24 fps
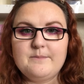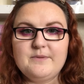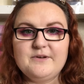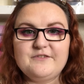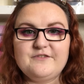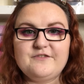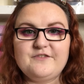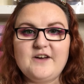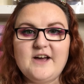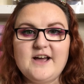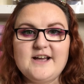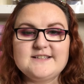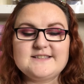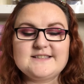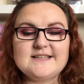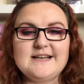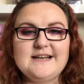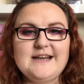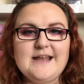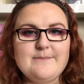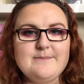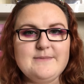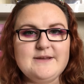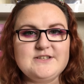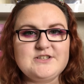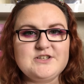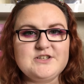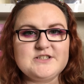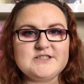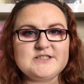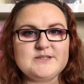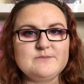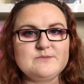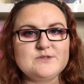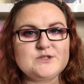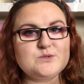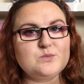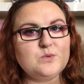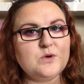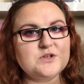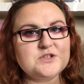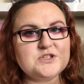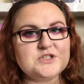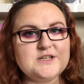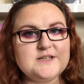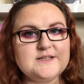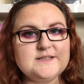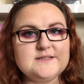But first, let me do some
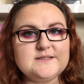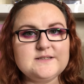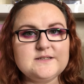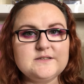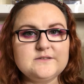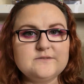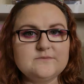swatches.